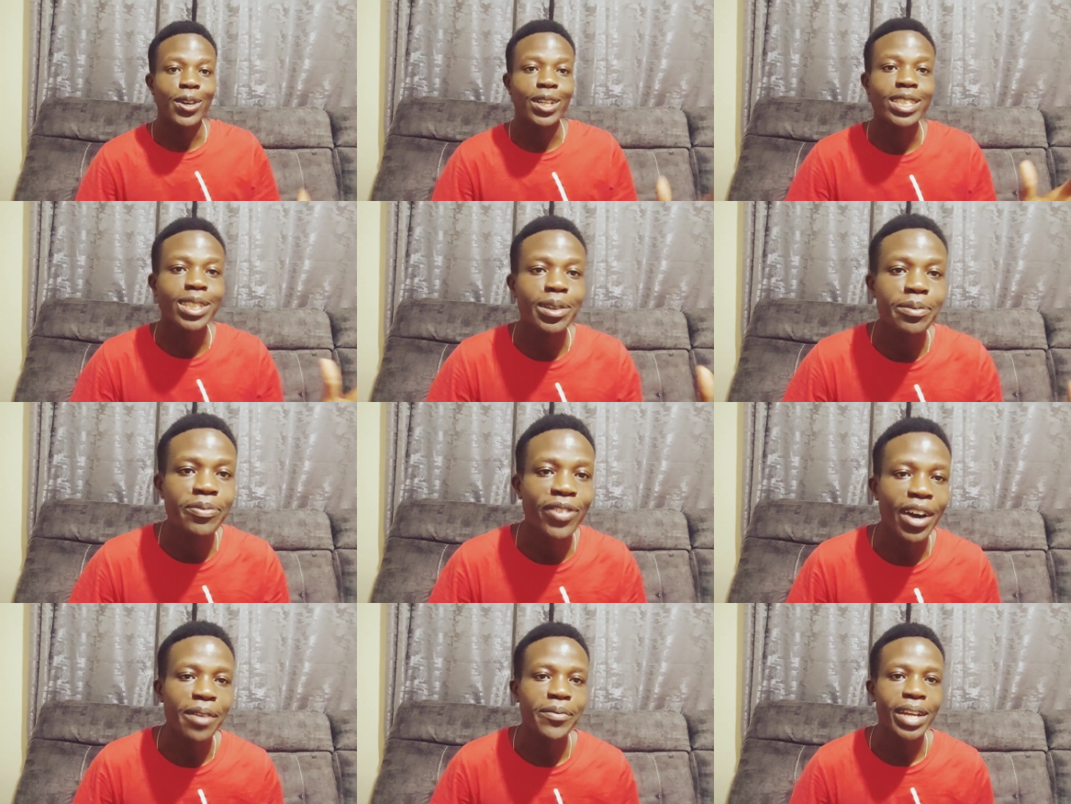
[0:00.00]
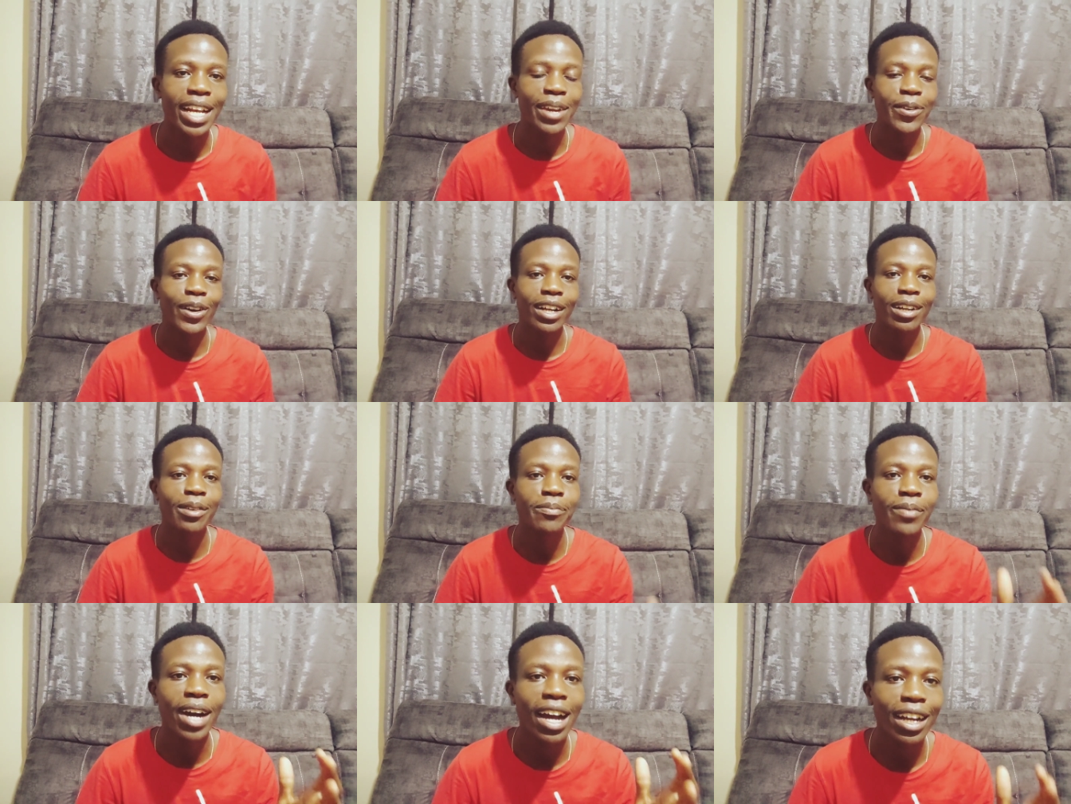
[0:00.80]
What's up family,
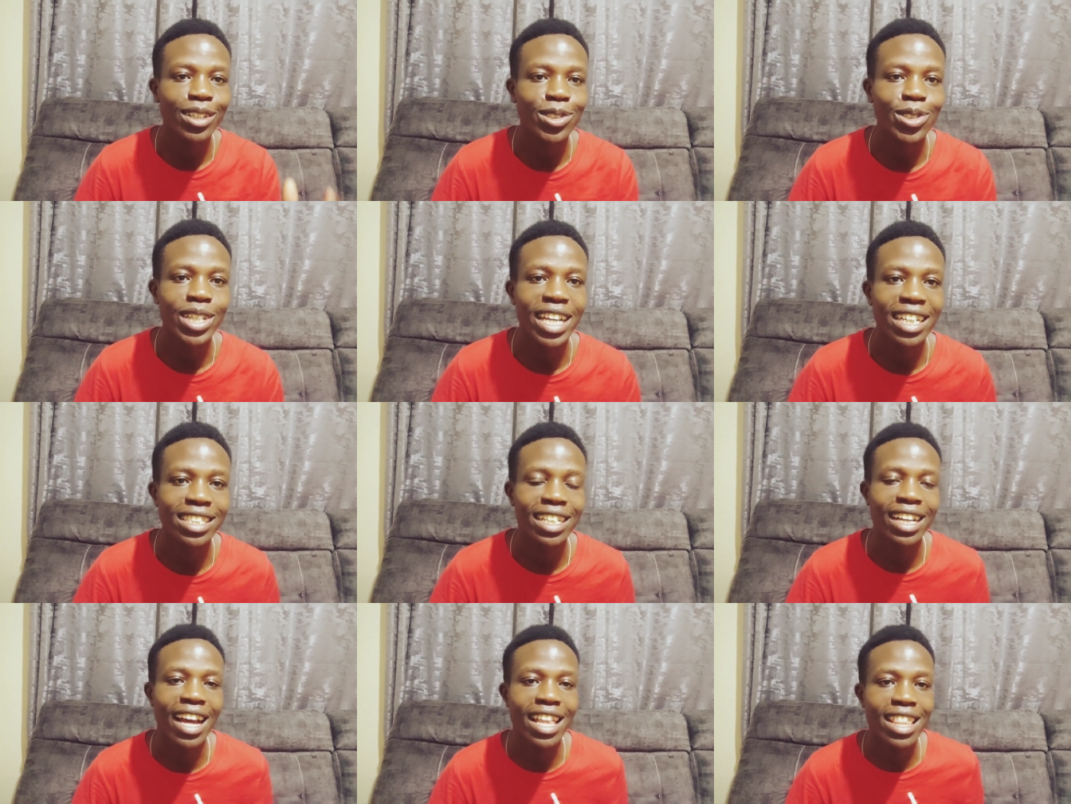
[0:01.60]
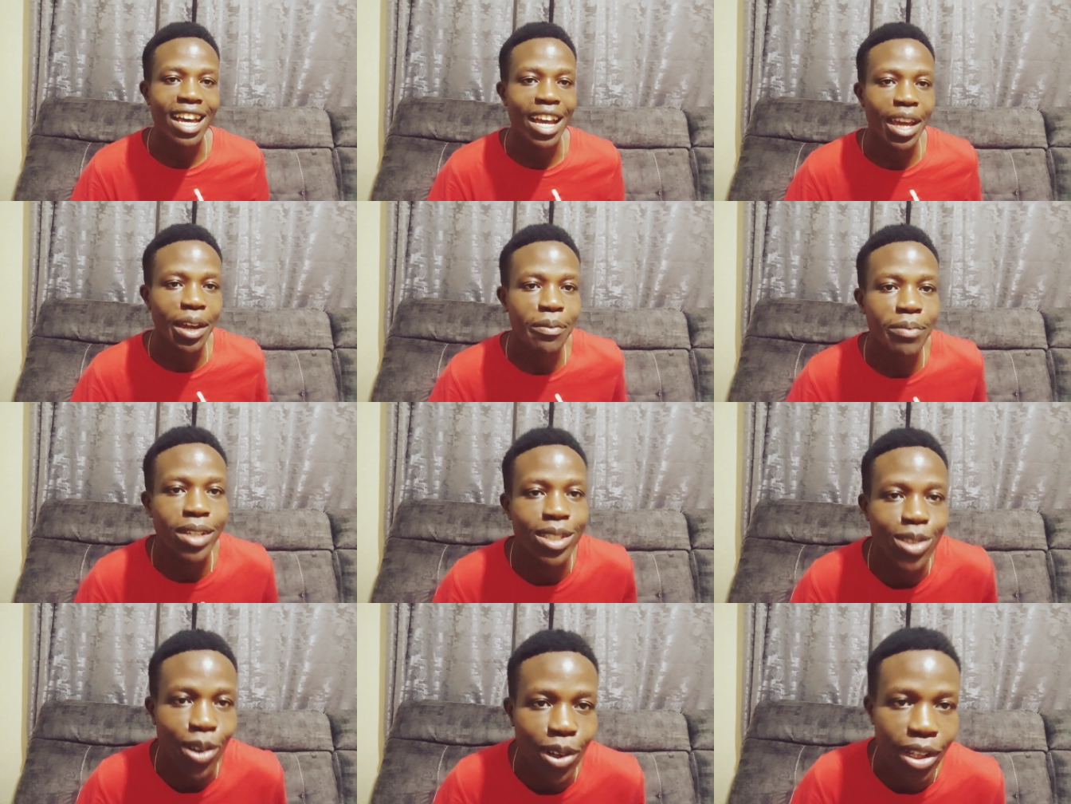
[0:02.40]
welcome back to yet another
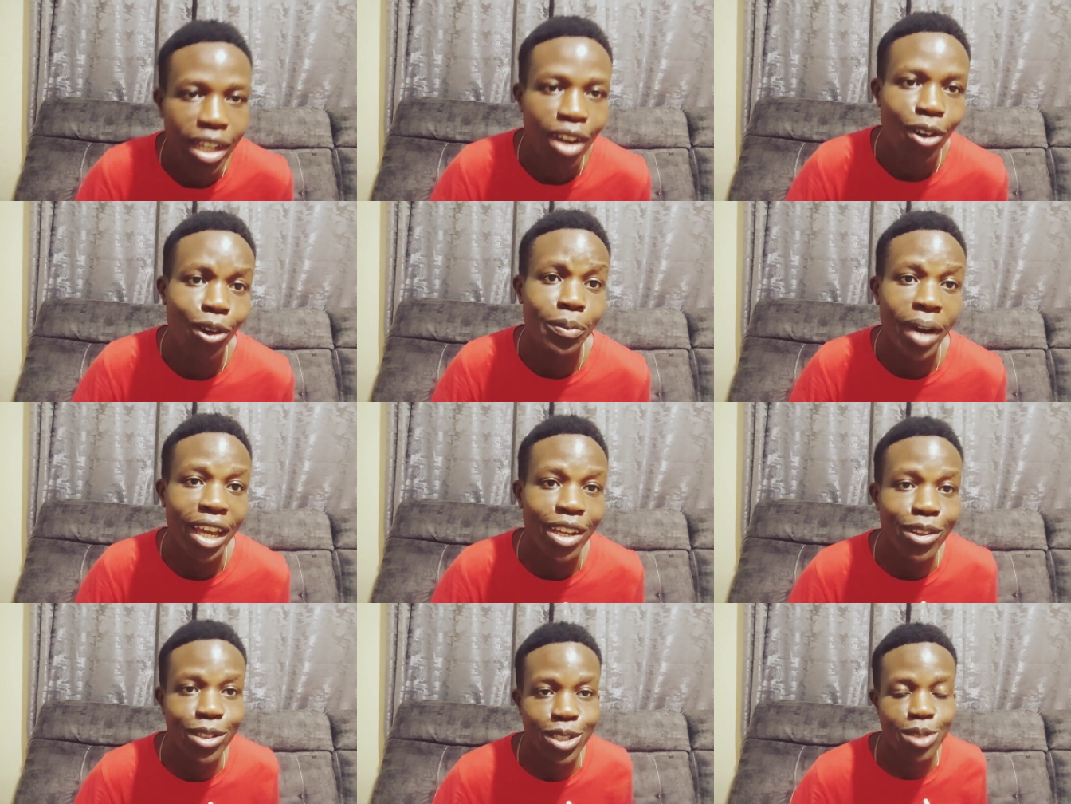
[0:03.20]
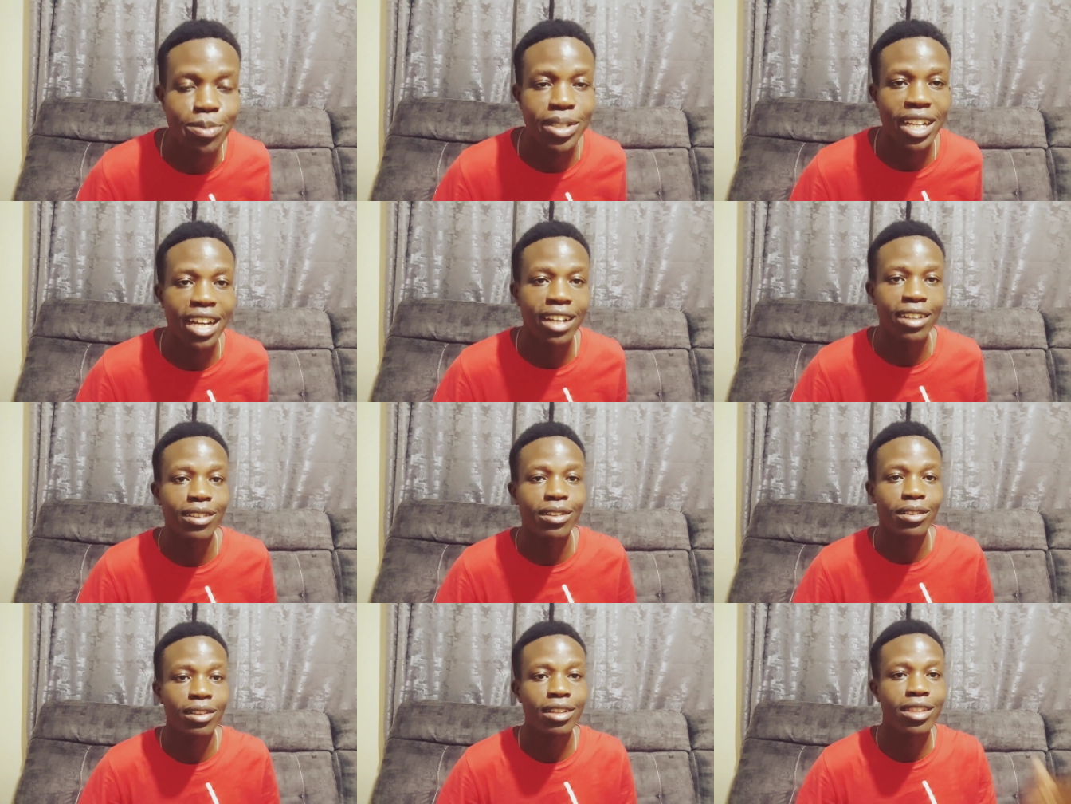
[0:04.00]
episode on my YouTube
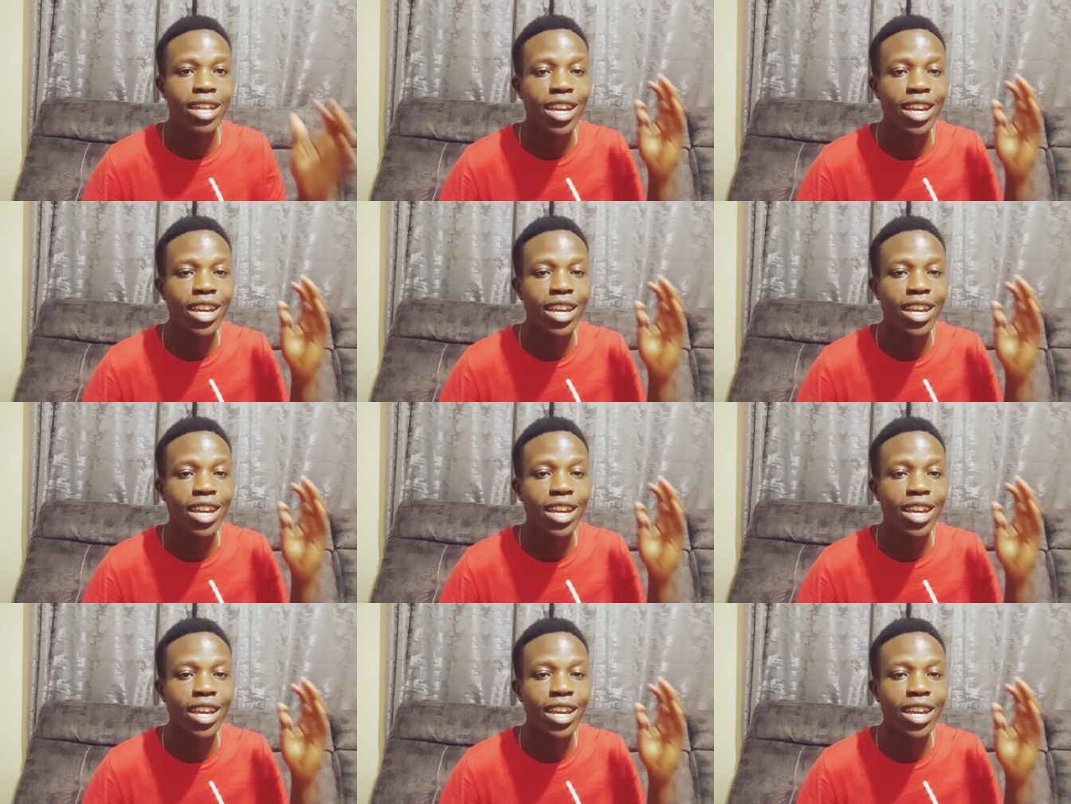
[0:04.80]
channel.